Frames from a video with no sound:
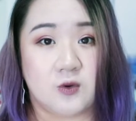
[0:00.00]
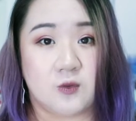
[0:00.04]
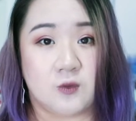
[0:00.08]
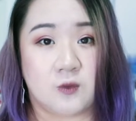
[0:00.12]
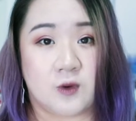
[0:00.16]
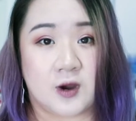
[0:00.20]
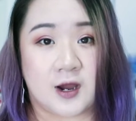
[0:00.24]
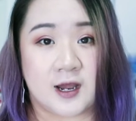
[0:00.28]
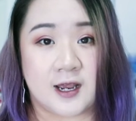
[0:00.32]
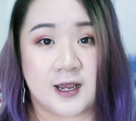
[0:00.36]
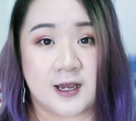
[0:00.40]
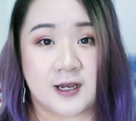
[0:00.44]

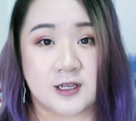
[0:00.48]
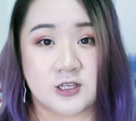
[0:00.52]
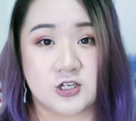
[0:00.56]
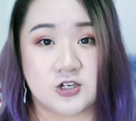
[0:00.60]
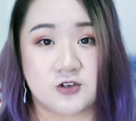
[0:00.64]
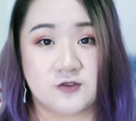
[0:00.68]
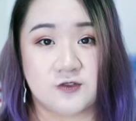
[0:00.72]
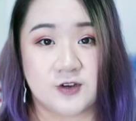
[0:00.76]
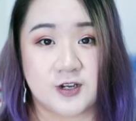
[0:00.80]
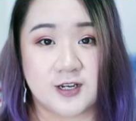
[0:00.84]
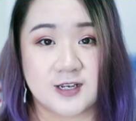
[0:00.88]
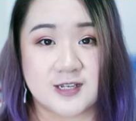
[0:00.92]
why
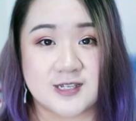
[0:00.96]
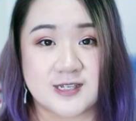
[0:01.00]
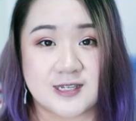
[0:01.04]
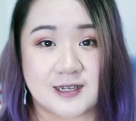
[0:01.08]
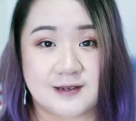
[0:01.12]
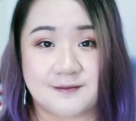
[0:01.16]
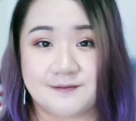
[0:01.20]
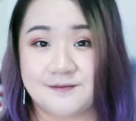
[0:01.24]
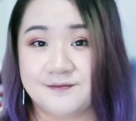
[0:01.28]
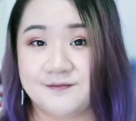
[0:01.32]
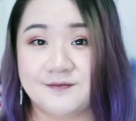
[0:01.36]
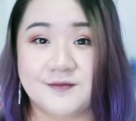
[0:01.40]
aren't you
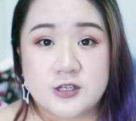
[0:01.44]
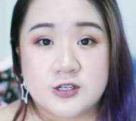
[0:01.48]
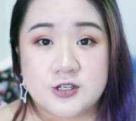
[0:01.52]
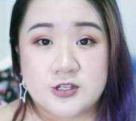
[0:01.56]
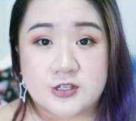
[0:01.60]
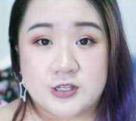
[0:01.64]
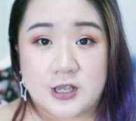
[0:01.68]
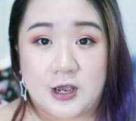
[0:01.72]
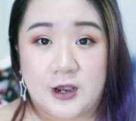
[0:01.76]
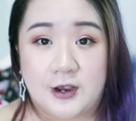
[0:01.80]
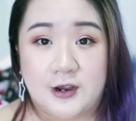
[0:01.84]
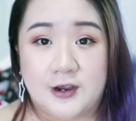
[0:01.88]
focusing?
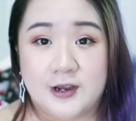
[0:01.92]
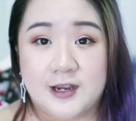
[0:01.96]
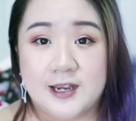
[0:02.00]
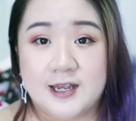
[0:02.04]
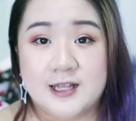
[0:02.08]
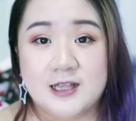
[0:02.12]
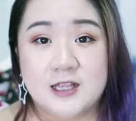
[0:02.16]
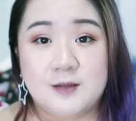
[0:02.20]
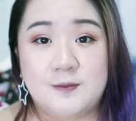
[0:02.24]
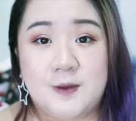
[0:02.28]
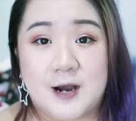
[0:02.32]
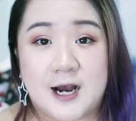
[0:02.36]
So
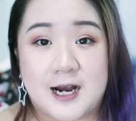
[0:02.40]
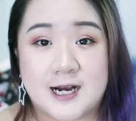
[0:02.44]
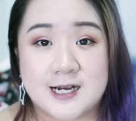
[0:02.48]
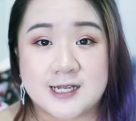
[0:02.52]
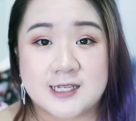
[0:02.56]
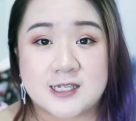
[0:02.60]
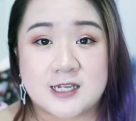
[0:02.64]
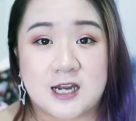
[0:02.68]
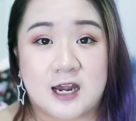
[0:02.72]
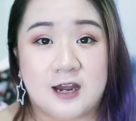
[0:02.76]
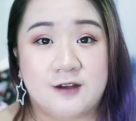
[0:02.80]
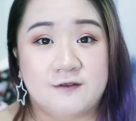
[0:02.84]
in the
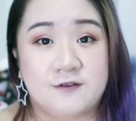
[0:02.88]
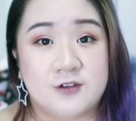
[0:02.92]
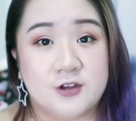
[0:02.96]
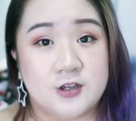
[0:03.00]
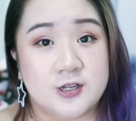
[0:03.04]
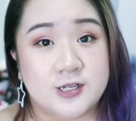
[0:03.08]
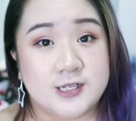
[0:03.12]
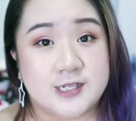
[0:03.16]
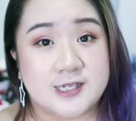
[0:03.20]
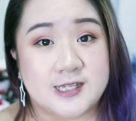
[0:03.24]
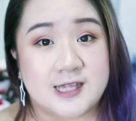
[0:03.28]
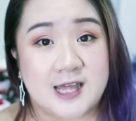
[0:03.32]
past I've
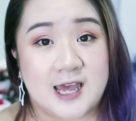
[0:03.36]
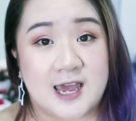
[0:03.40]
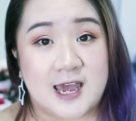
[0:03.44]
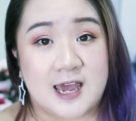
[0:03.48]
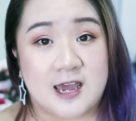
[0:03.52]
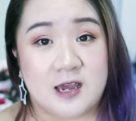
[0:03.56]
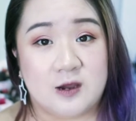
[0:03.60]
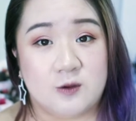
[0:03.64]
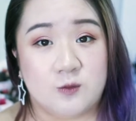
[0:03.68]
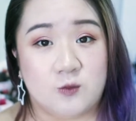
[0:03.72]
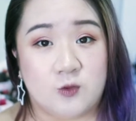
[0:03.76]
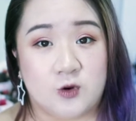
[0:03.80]
used
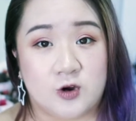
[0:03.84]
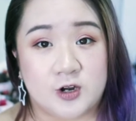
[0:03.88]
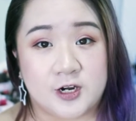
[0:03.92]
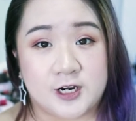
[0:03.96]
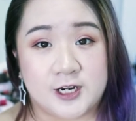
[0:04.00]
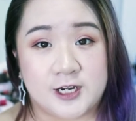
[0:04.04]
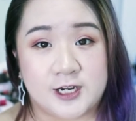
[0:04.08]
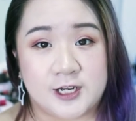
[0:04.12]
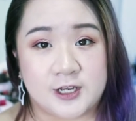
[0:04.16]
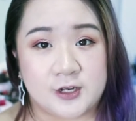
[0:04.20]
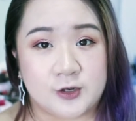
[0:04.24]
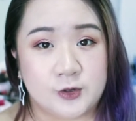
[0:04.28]
their
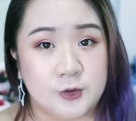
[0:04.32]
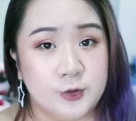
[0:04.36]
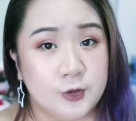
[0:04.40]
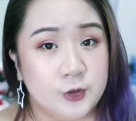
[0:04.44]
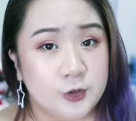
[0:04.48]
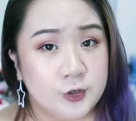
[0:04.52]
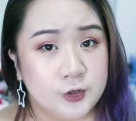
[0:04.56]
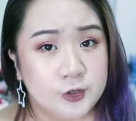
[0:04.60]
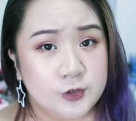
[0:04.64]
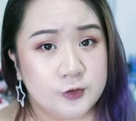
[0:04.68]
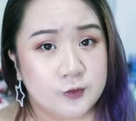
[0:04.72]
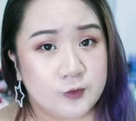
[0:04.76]
water
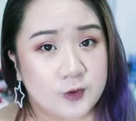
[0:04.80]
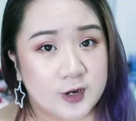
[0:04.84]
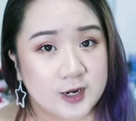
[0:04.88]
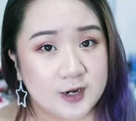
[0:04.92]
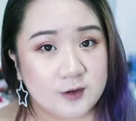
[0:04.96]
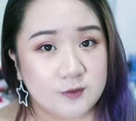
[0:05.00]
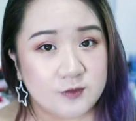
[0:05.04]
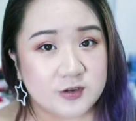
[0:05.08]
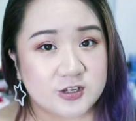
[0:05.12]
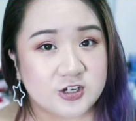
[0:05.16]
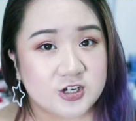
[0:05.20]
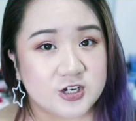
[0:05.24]
nude
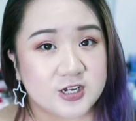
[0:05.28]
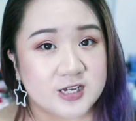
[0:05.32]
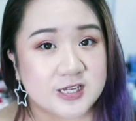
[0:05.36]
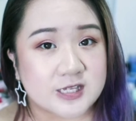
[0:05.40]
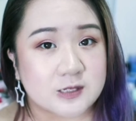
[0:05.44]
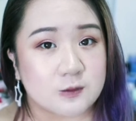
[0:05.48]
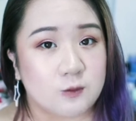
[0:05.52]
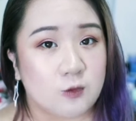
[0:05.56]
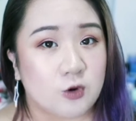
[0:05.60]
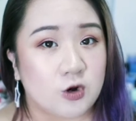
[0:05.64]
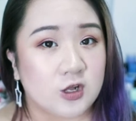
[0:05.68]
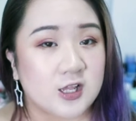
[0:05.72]
one, which
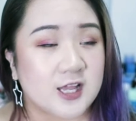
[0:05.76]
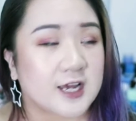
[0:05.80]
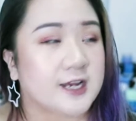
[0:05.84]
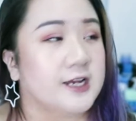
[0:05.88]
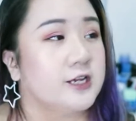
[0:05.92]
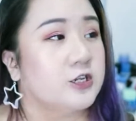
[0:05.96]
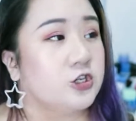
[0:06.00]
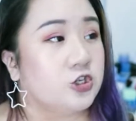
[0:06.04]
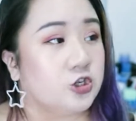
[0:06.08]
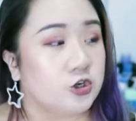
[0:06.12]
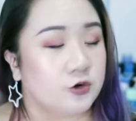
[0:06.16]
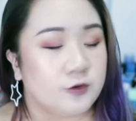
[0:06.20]
is more
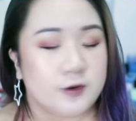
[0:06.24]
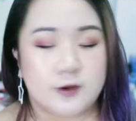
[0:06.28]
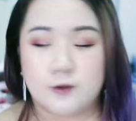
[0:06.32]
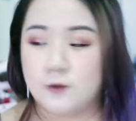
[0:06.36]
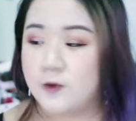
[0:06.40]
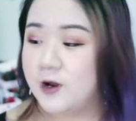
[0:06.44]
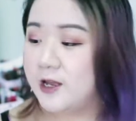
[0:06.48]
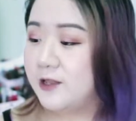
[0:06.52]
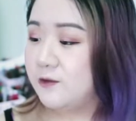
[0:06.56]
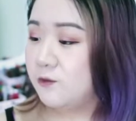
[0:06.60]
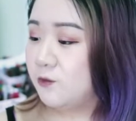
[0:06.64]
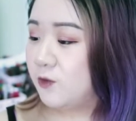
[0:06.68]
like a dewy
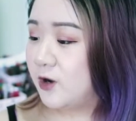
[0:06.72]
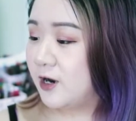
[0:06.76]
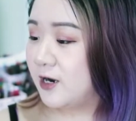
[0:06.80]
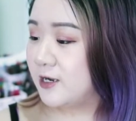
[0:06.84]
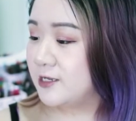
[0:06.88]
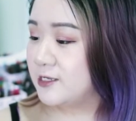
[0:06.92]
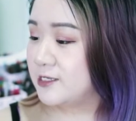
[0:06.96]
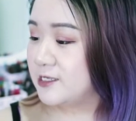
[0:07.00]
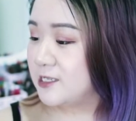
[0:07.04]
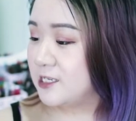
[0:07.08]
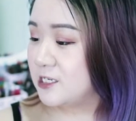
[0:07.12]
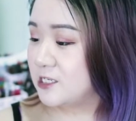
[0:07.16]
one,
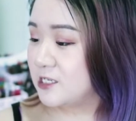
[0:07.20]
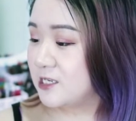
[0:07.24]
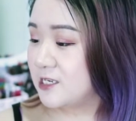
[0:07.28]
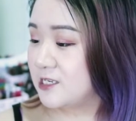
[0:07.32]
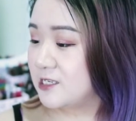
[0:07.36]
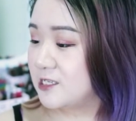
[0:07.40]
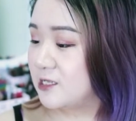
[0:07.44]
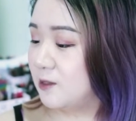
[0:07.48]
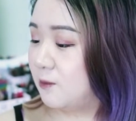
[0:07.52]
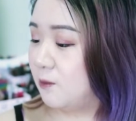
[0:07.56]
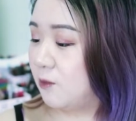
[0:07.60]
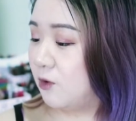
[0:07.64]
whereas this
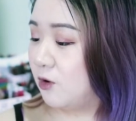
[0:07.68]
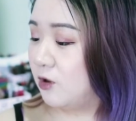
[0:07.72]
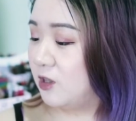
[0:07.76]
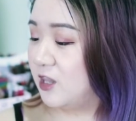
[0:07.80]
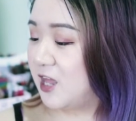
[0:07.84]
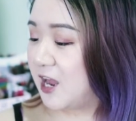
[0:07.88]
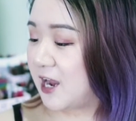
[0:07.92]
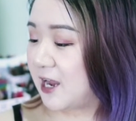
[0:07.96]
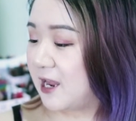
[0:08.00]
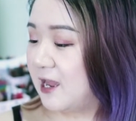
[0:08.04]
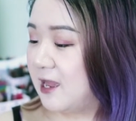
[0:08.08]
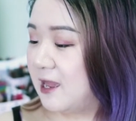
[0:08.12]
is the more
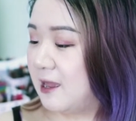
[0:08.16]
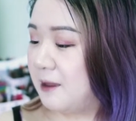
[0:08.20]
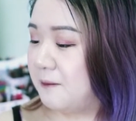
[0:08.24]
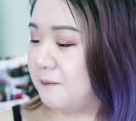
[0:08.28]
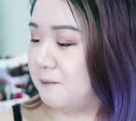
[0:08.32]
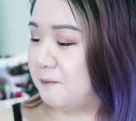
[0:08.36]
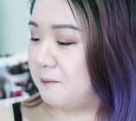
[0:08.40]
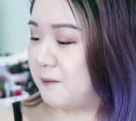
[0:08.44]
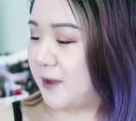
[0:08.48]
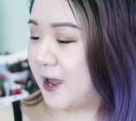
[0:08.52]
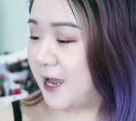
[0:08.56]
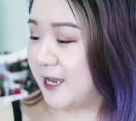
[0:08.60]
like
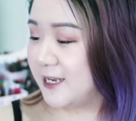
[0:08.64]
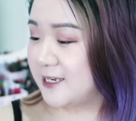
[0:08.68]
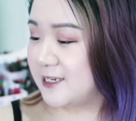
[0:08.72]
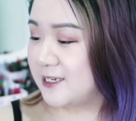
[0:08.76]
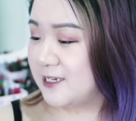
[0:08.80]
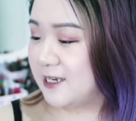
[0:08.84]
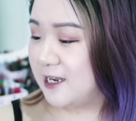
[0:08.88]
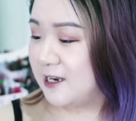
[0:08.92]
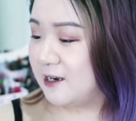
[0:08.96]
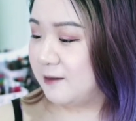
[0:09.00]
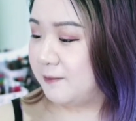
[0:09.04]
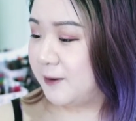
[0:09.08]

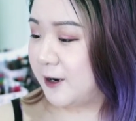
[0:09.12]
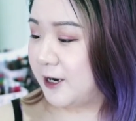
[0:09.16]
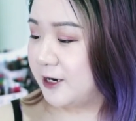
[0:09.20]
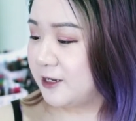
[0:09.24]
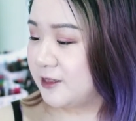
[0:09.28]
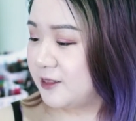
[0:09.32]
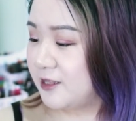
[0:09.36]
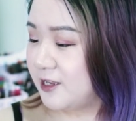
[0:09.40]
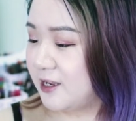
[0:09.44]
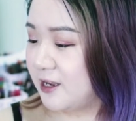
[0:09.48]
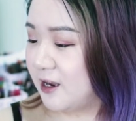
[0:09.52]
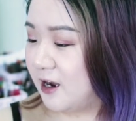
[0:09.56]
matte and
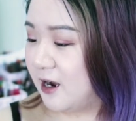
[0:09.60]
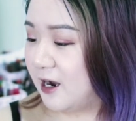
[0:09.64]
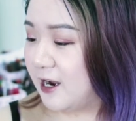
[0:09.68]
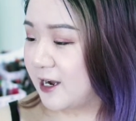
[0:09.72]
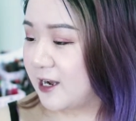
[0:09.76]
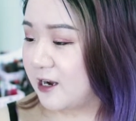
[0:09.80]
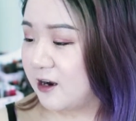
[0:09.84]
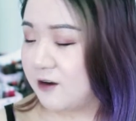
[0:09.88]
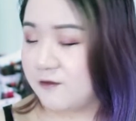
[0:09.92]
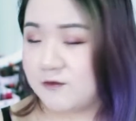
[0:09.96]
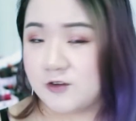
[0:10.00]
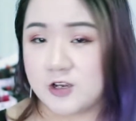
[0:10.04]
apparently
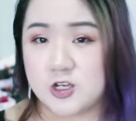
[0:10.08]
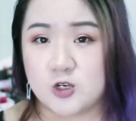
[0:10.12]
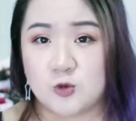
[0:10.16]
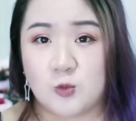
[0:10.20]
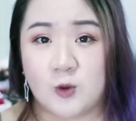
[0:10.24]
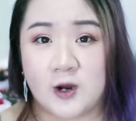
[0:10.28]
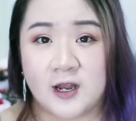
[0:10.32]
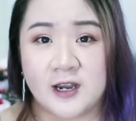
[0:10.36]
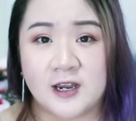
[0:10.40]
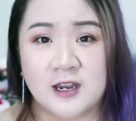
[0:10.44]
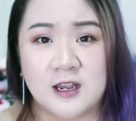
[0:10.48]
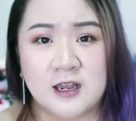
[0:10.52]
high coverage
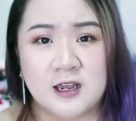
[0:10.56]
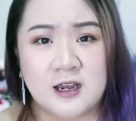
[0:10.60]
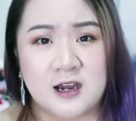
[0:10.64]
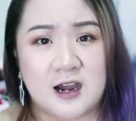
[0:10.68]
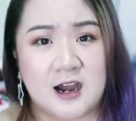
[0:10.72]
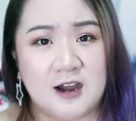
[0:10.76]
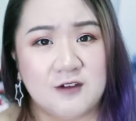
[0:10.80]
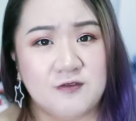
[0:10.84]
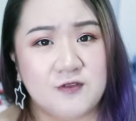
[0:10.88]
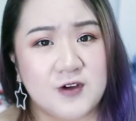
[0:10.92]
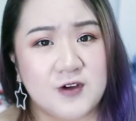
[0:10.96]
one. I